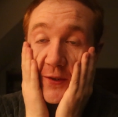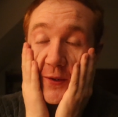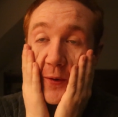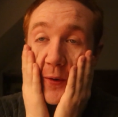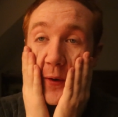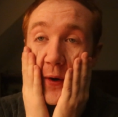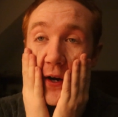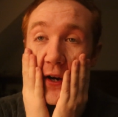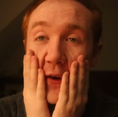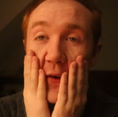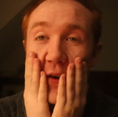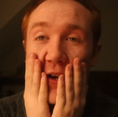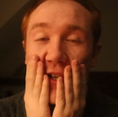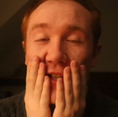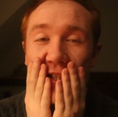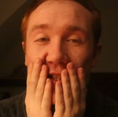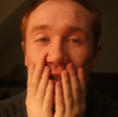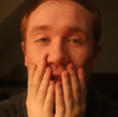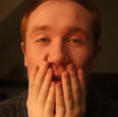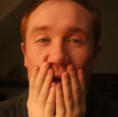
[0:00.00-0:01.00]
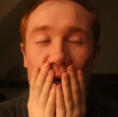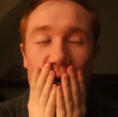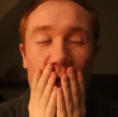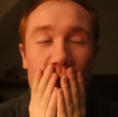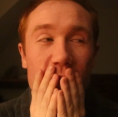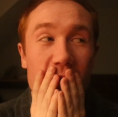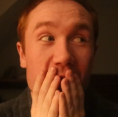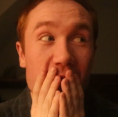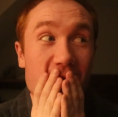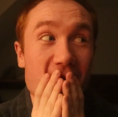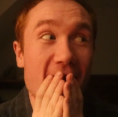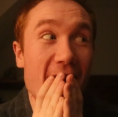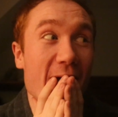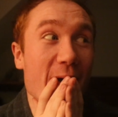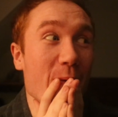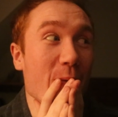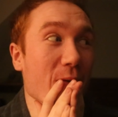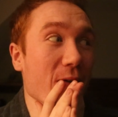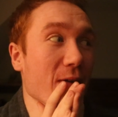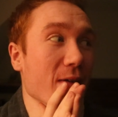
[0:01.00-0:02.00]
where do I start with
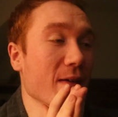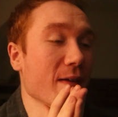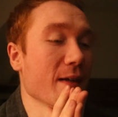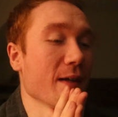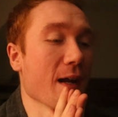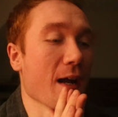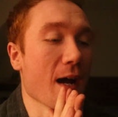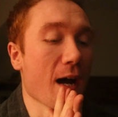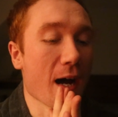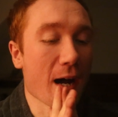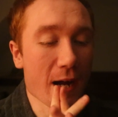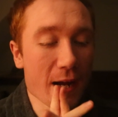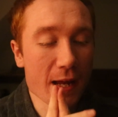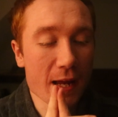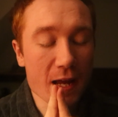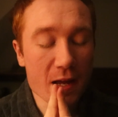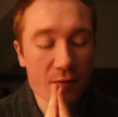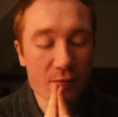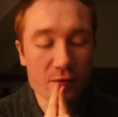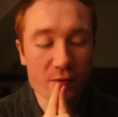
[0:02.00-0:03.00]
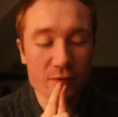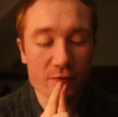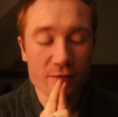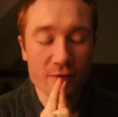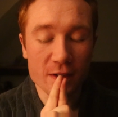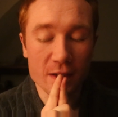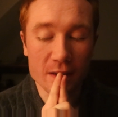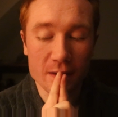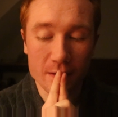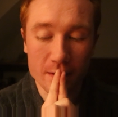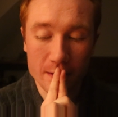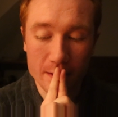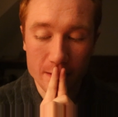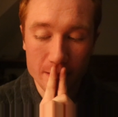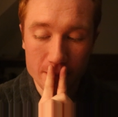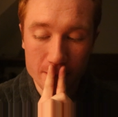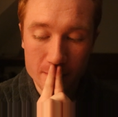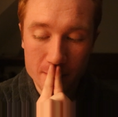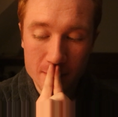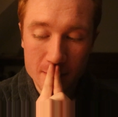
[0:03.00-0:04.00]
that one? I have a
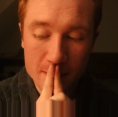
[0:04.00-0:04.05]
feeling,